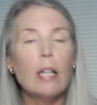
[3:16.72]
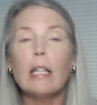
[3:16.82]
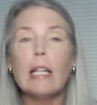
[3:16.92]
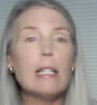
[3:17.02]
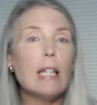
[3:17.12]

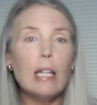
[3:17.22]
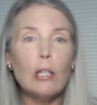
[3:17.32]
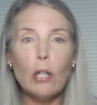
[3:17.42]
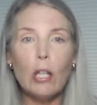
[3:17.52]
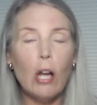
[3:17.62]

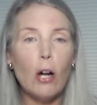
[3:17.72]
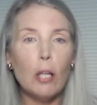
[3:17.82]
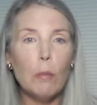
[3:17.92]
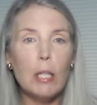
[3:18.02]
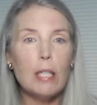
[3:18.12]
listening to the
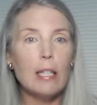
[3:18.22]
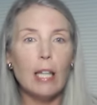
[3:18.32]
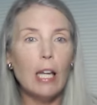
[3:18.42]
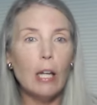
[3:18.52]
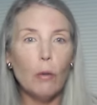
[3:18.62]
arguments at
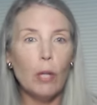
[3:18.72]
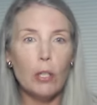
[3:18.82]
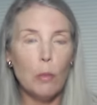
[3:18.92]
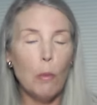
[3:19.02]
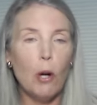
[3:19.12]
the
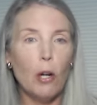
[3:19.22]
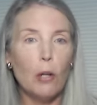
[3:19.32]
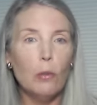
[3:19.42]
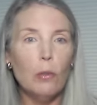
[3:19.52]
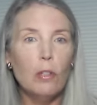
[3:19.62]
hearing
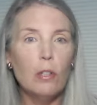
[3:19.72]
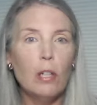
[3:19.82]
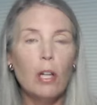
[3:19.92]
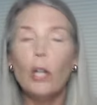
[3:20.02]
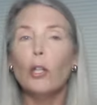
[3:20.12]
tomorrow,
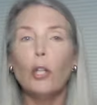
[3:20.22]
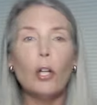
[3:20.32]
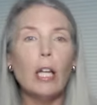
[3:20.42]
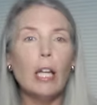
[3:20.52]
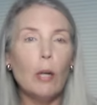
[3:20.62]

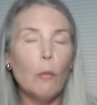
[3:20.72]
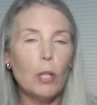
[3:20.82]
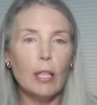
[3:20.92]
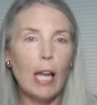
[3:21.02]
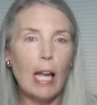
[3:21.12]
looking at
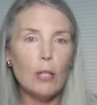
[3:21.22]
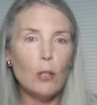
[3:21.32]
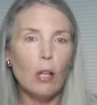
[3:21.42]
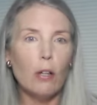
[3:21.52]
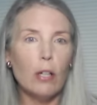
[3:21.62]
what the
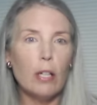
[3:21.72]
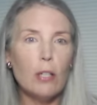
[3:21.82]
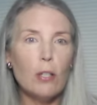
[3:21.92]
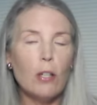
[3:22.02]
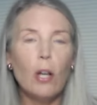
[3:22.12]
case law
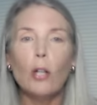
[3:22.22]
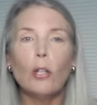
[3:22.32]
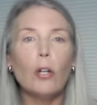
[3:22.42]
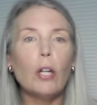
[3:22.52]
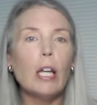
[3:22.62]
is,
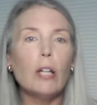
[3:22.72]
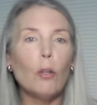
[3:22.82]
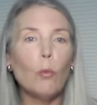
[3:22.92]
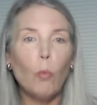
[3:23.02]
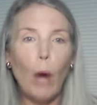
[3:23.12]
looking
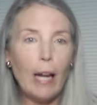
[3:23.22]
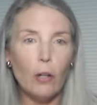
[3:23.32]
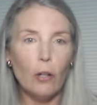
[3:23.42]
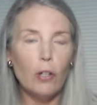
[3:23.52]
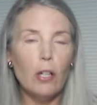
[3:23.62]
at the
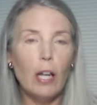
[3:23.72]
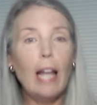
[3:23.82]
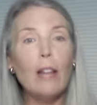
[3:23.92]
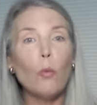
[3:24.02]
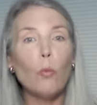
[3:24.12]
record,
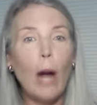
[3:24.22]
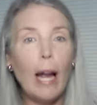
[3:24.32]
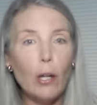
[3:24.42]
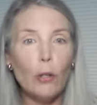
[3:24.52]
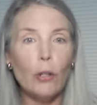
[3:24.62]
and the
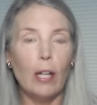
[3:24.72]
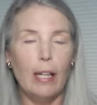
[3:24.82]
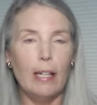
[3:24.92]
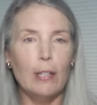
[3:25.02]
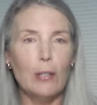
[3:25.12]
record
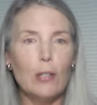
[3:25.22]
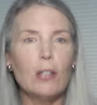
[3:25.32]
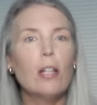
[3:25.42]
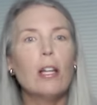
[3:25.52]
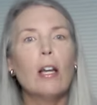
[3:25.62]
is